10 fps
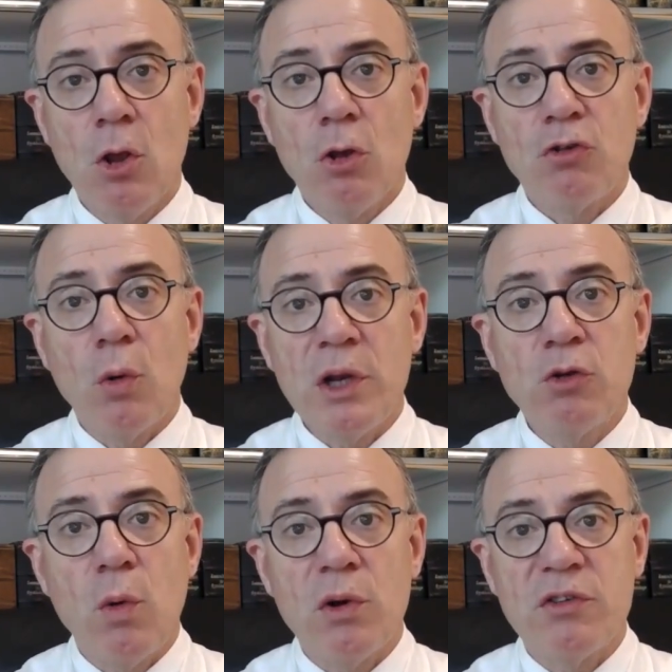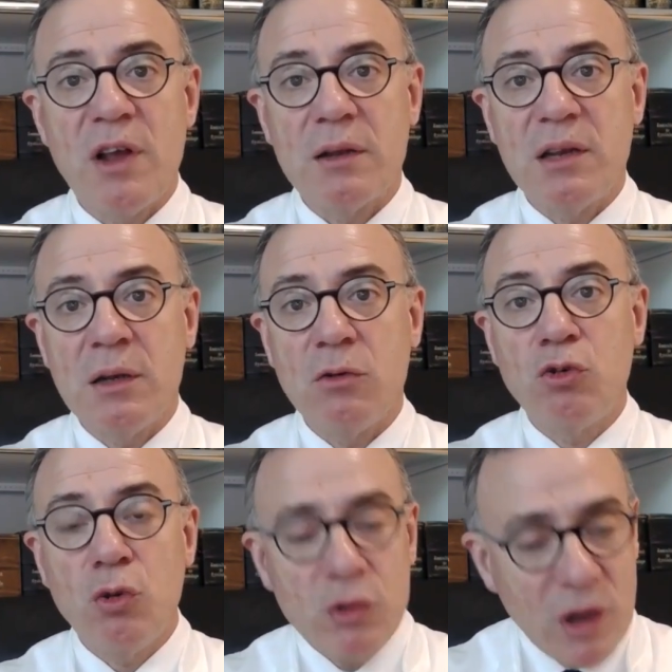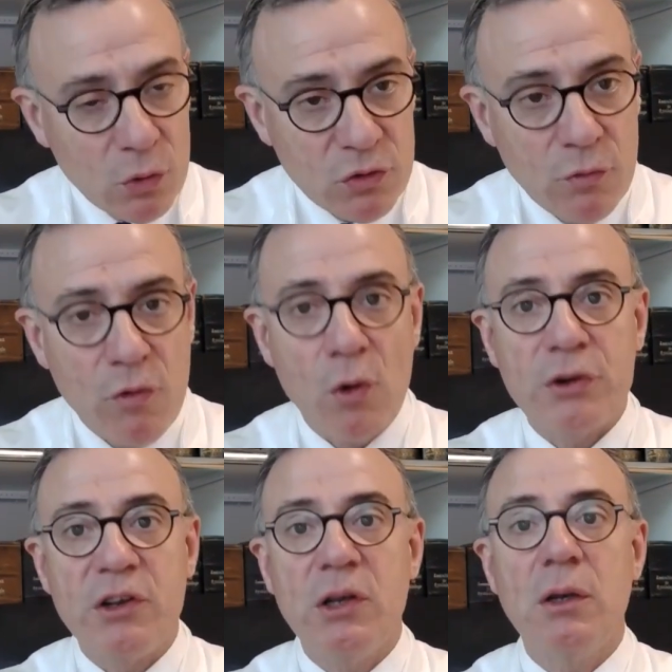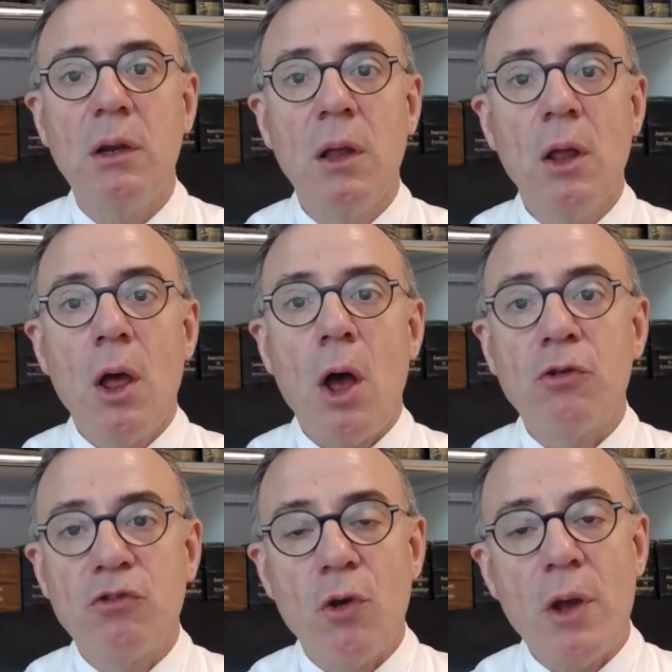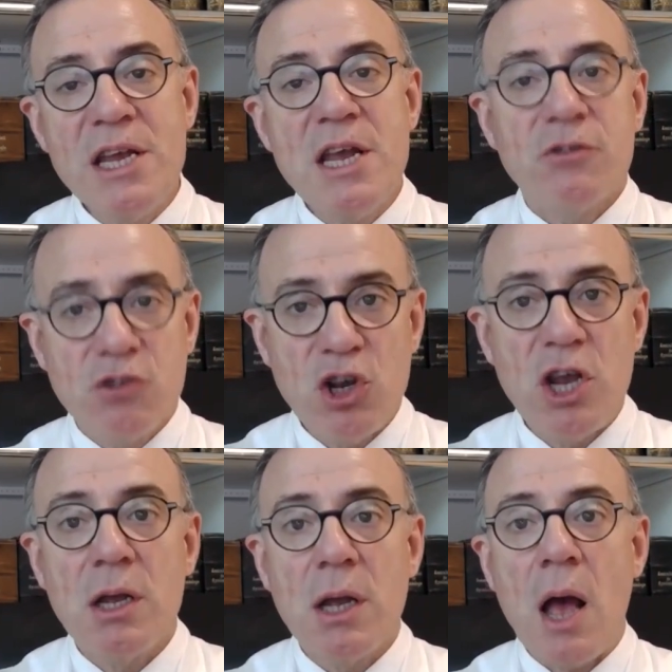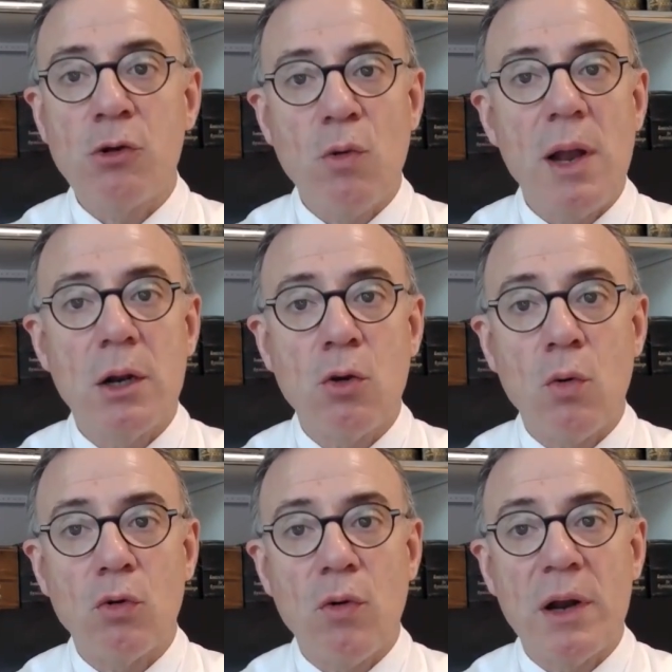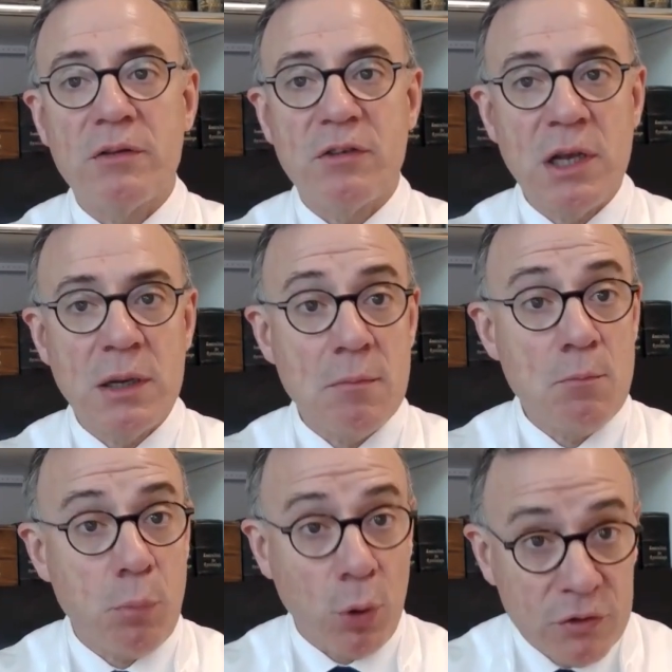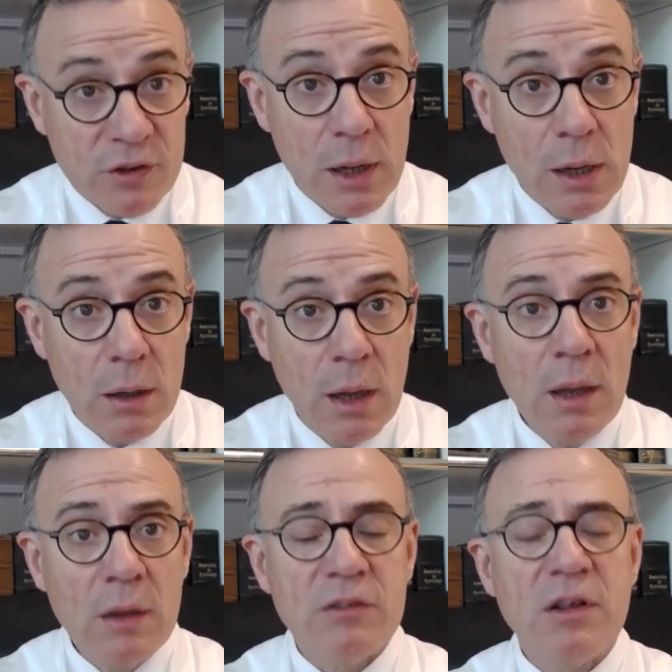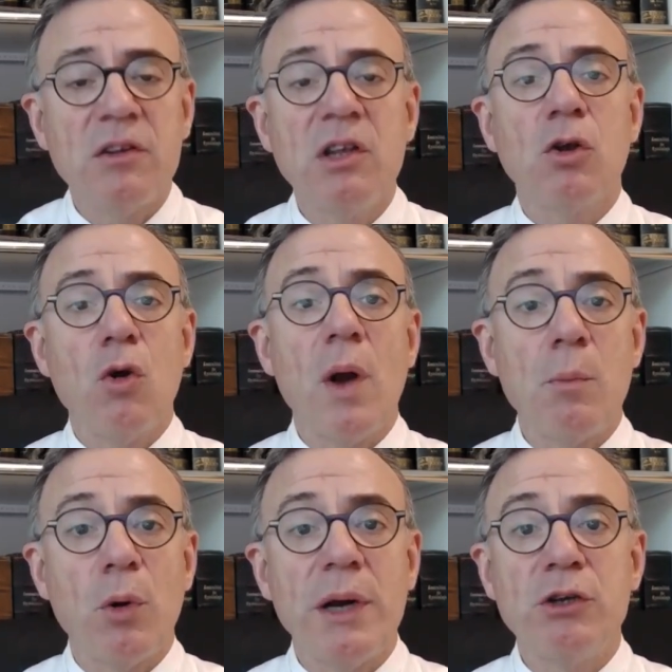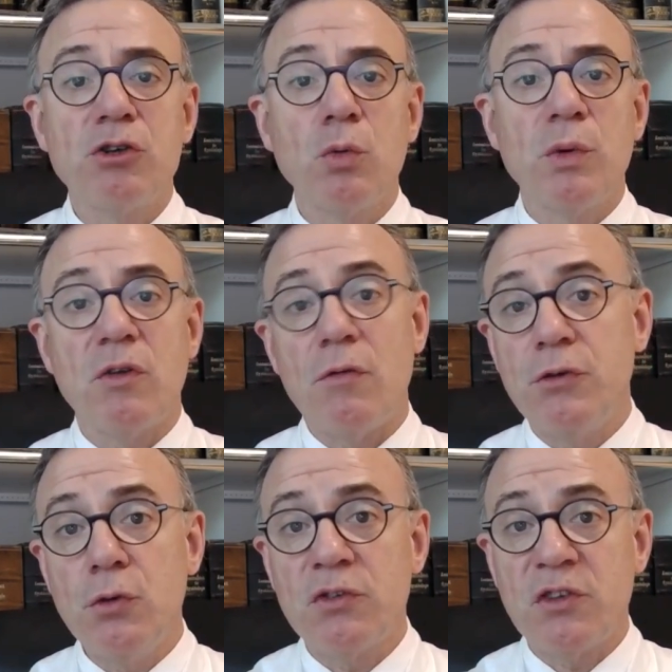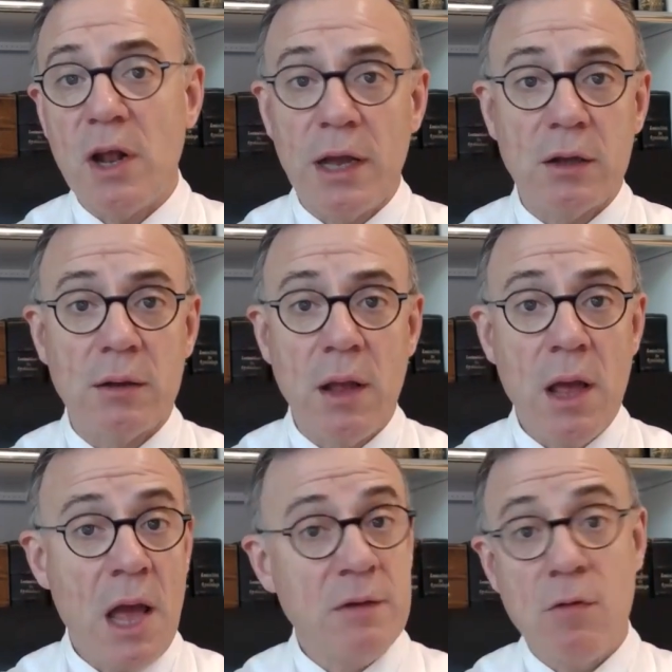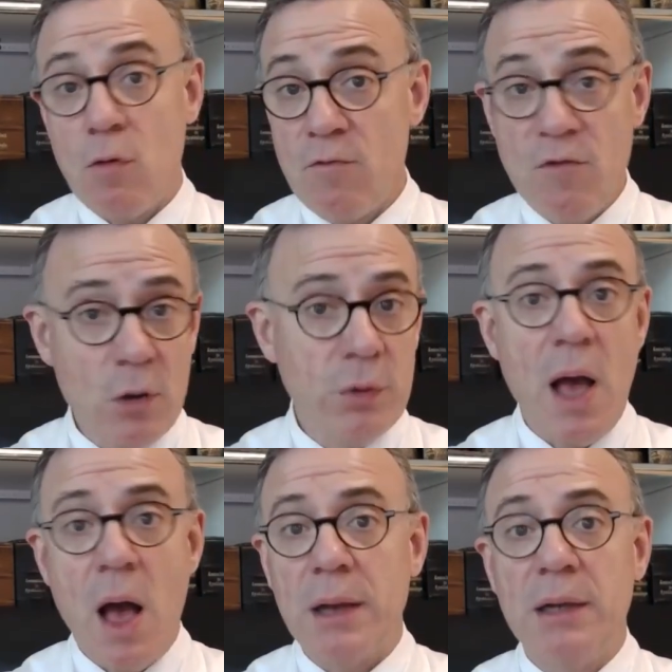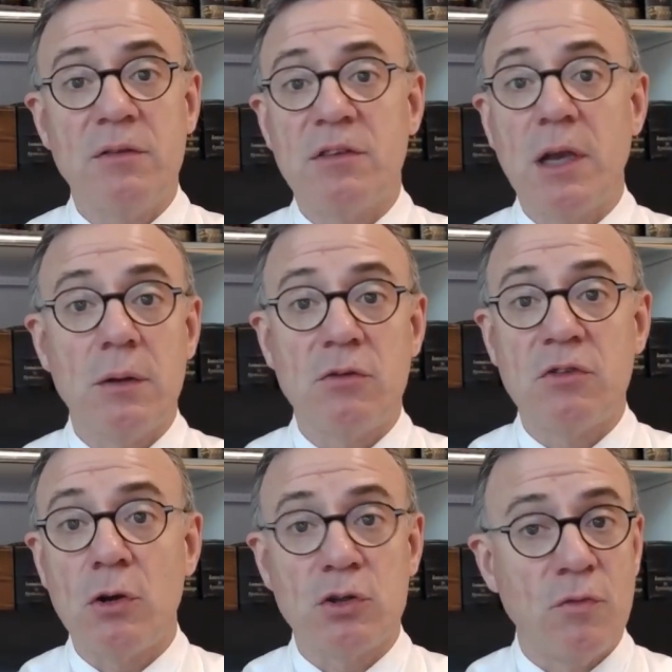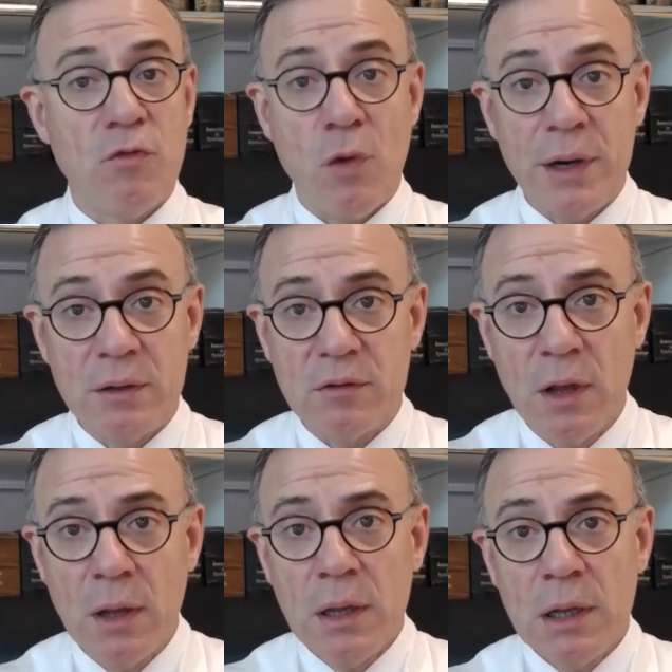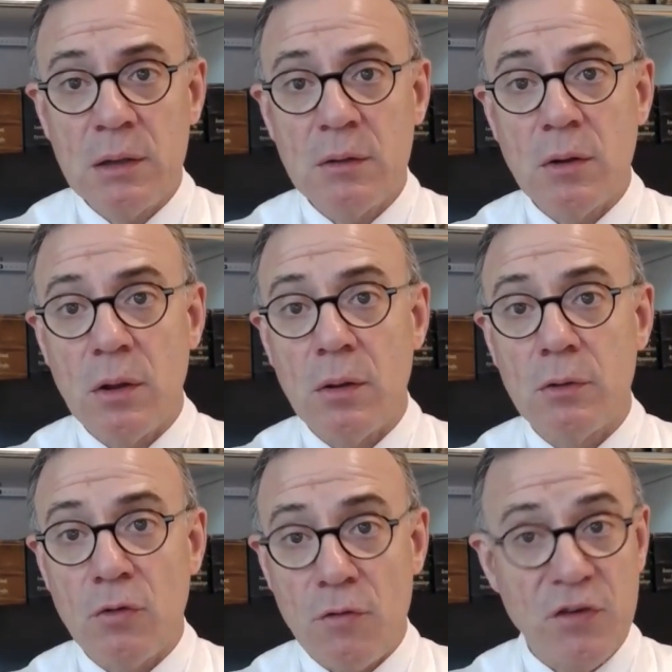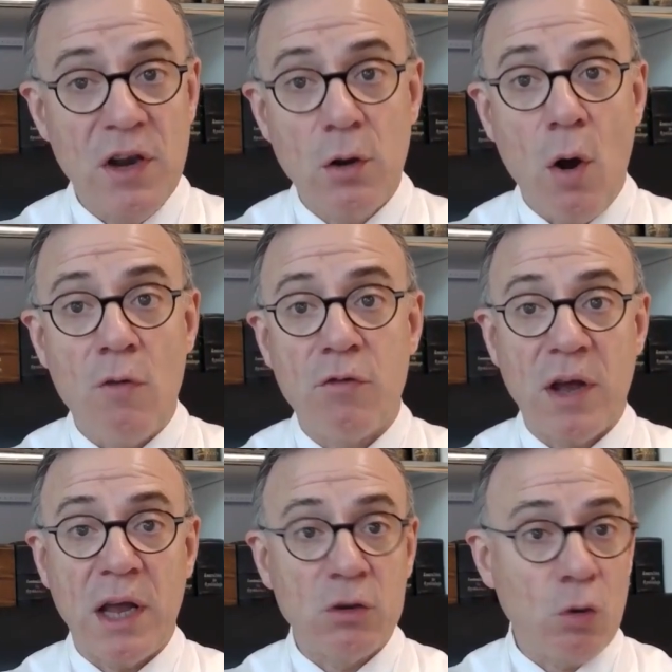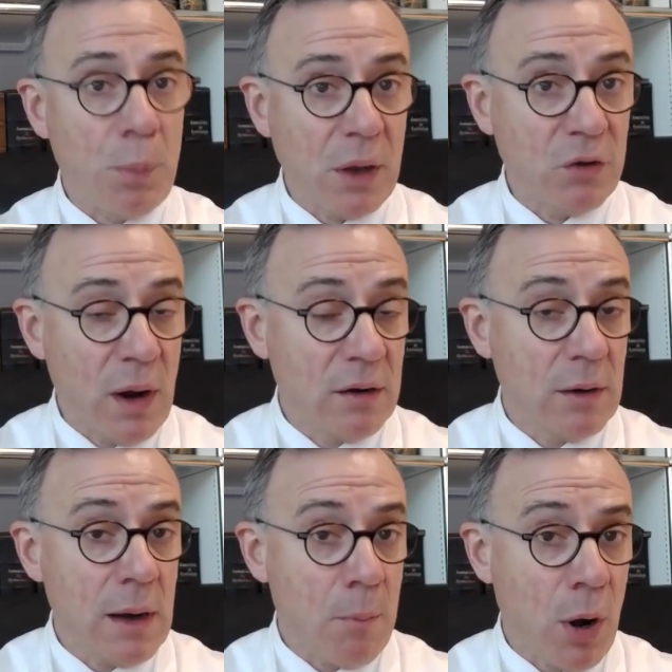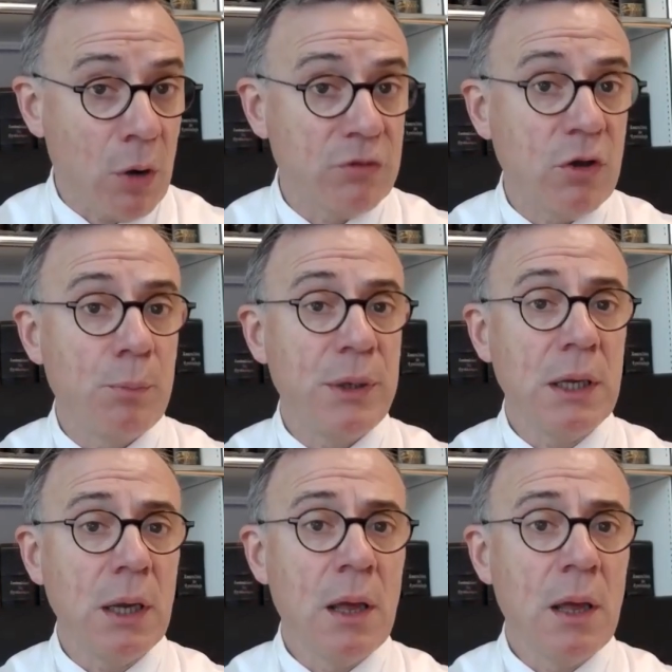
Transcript: So it was that in 2014, the ESGA Annual Congress in Brussels, that in collaboration with a few select and very highly skilled surgeon friends in uh, the field of retroperitoneal laparoscopy,